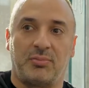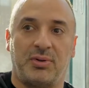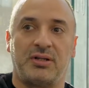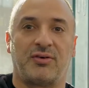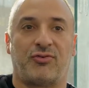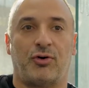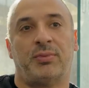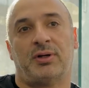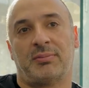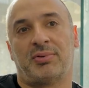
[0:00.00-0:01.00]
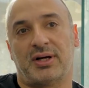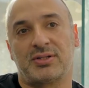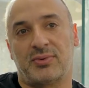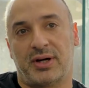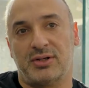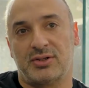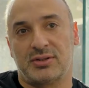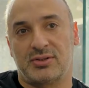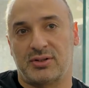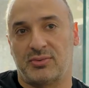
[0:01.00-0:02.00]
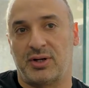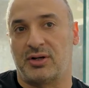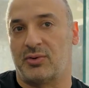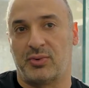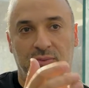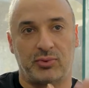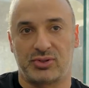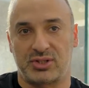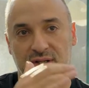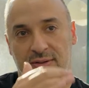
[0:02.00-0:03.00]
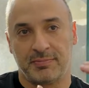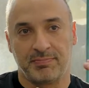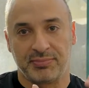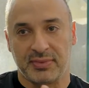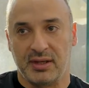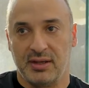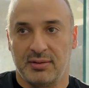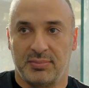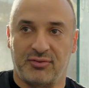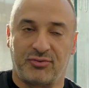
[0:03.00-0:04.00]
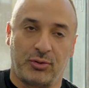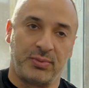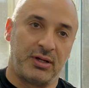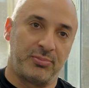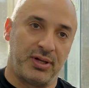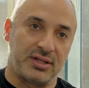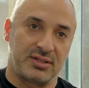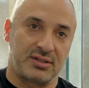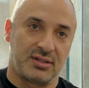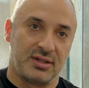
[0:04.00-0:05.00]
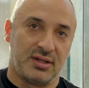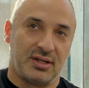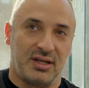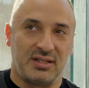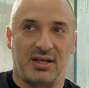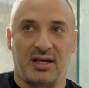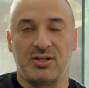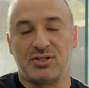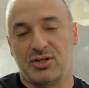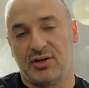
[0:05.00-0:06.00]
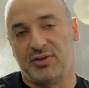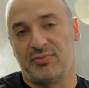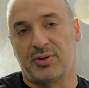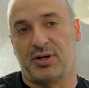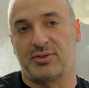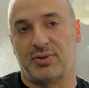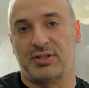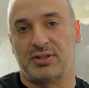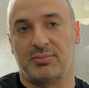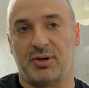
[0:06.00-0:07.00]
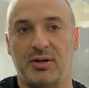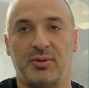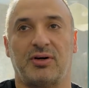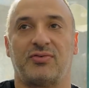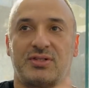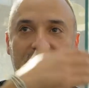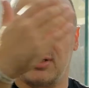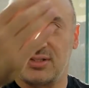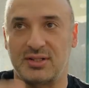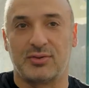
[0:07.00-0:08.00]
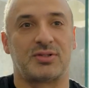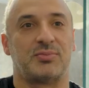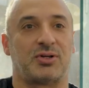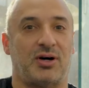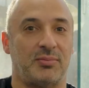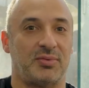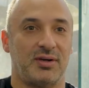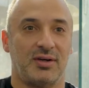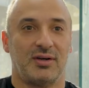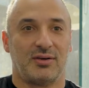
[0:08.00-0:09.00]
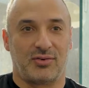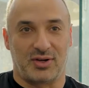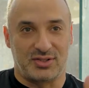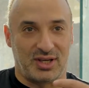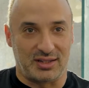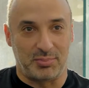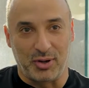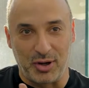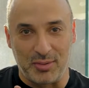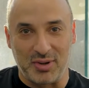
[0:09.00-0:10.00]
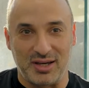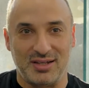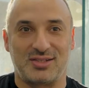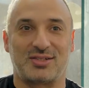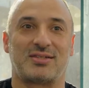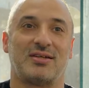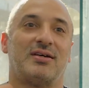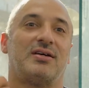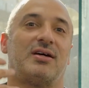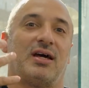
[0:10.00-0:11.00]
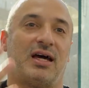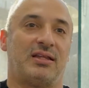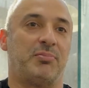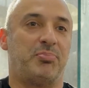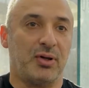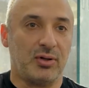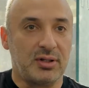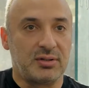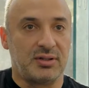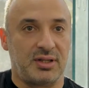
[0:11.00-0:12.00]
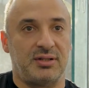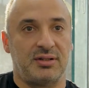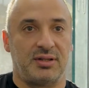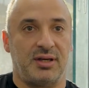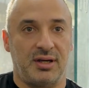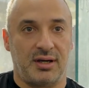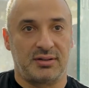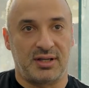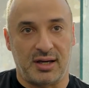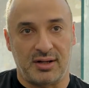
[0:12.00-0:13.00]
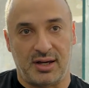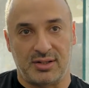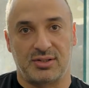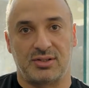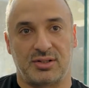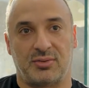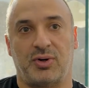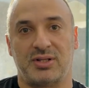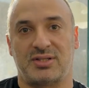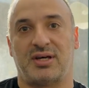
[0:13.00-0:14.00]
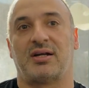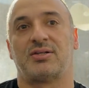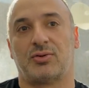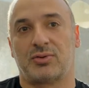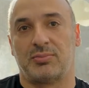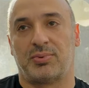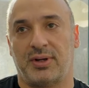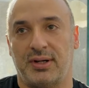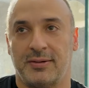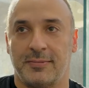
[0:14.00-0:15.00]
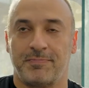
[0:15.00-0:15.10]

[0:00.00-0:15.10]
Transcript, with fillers: be in the four million plus range. So we don't know where we'll sit, but four million plus is our conservative price range at the moment. Obviously there's still some time for us to get the permits and then build the, the, the uh, townhouses. So once that is all complete,